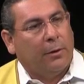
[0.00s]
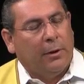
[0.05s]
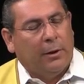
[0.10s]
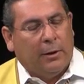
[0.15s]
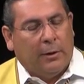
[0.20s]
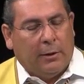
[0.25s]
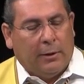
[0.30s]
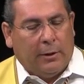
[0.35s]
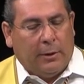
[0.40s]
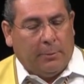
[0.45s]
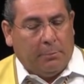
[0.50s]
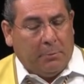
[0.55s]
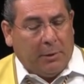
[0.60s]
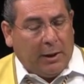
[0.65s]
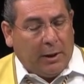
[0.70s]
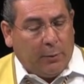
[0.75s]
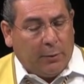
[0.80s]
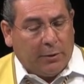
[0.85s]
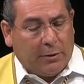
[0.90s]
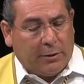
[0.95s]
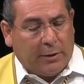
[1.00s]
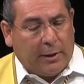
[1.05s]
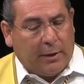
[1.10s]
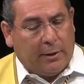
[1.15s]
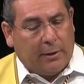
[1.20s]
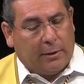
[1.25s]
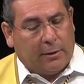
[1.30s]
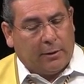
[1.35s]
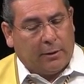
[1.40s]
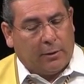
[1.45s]
Mm-hmm. uh, many would say
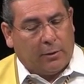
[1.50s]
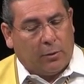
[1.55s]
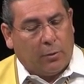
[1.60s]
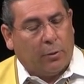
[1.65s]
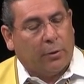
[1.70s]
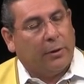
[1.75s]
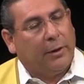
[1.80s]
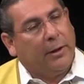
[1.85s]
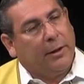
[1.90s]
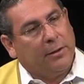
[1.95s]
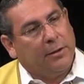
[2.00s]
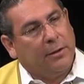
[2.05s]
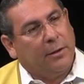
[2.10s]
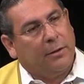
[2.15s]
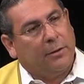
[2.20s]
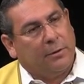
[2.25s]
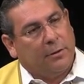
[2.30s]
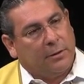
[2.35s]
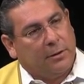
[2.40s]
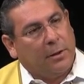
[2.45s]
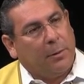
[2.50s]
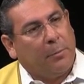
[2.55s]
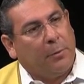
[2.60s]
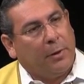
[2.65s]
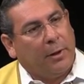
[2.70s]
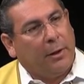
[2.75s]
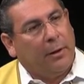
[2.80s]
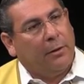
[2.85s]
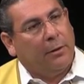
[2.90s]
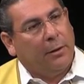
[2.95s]
that the gourd dancing is a
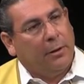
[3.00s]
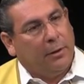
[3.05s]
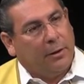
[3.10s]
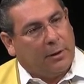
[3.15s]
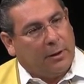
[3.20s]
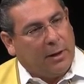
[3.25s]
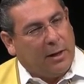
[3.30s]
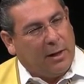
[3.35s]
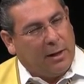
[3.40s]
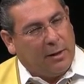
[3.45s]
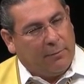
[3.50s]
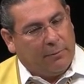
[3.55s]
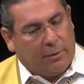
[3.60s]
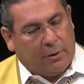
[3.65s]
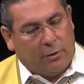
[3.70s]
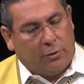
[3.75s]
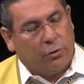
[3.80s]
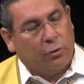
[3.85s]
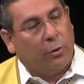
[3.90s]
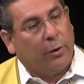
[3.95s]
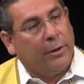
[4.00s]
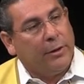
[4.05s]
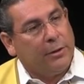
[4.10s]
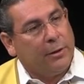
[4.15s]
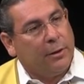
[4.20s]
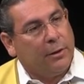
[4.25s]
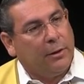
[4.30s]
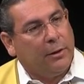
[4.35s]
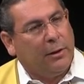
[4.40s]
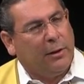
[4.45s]
separate entity that kind of adjoins
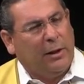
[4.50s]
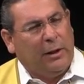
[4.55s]
it in,